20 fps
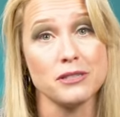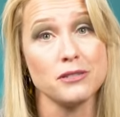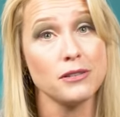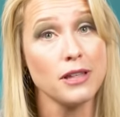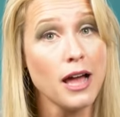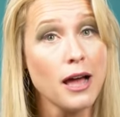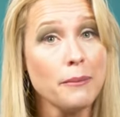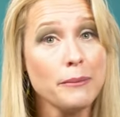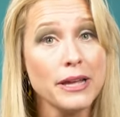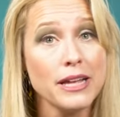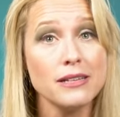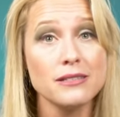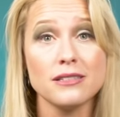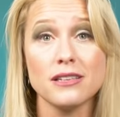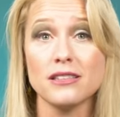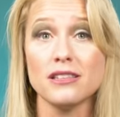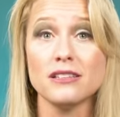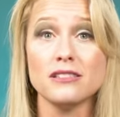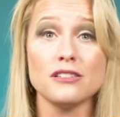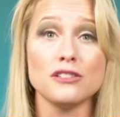So that means
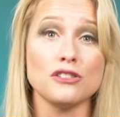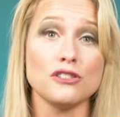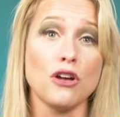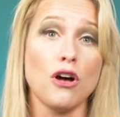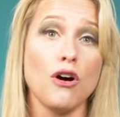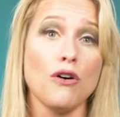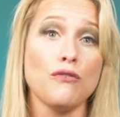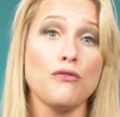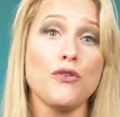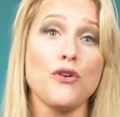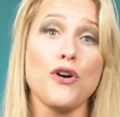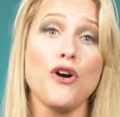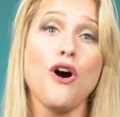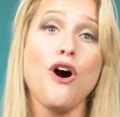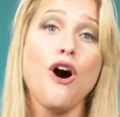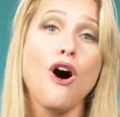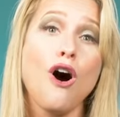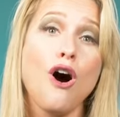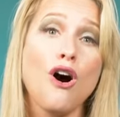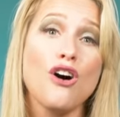that this is all, for
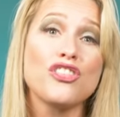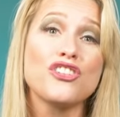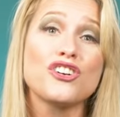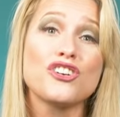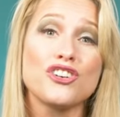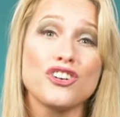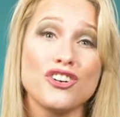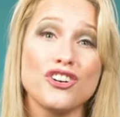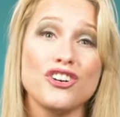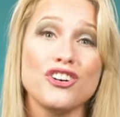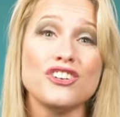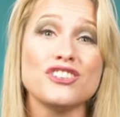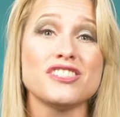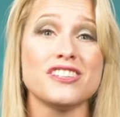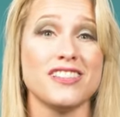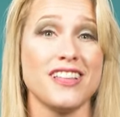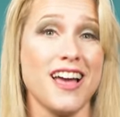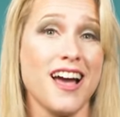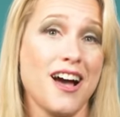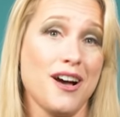all the girls
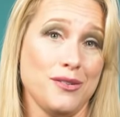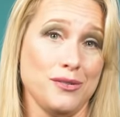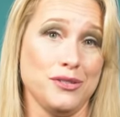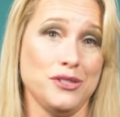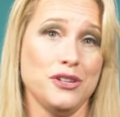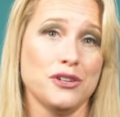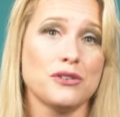in the house.